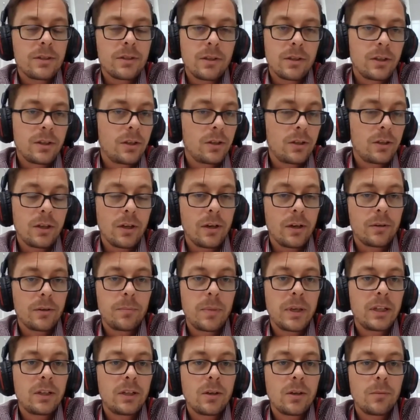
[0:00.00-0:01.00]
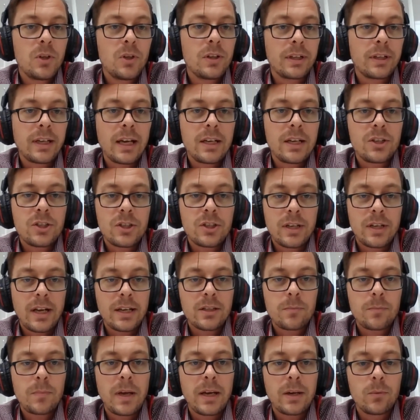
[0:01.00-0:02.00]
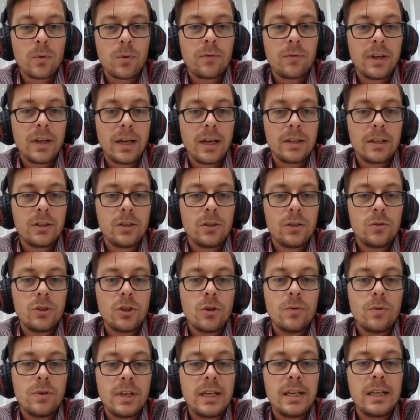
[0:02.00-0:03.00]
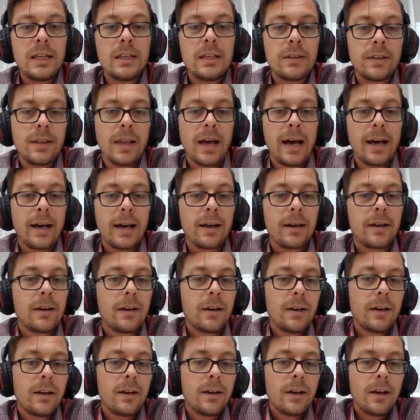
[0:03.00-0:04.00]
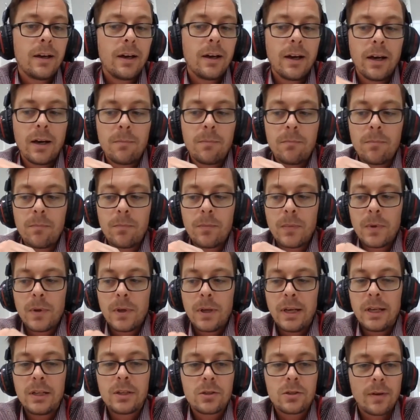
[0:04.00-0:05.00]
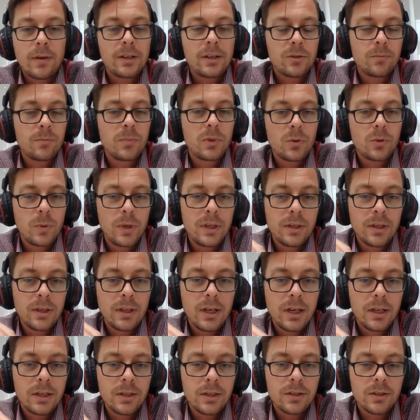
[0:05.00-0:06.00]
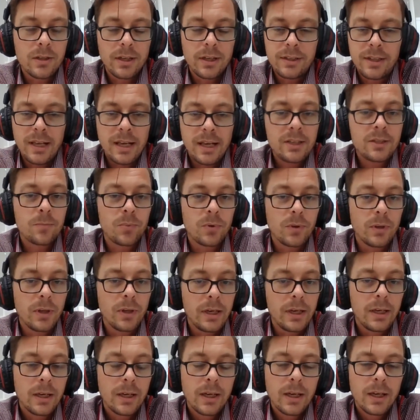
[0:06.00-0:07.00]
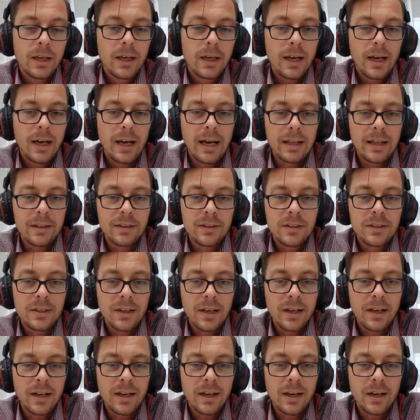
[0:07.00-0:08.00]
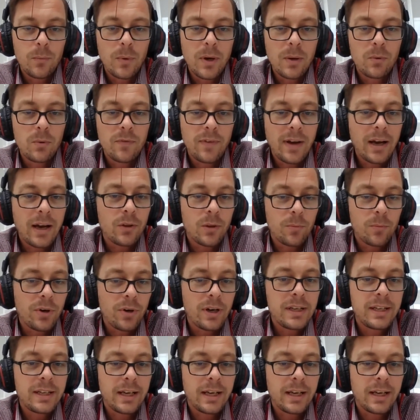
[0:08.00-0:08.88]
and there's big communication aspect with it, and you need that interaction between the learners like desperately. And when without the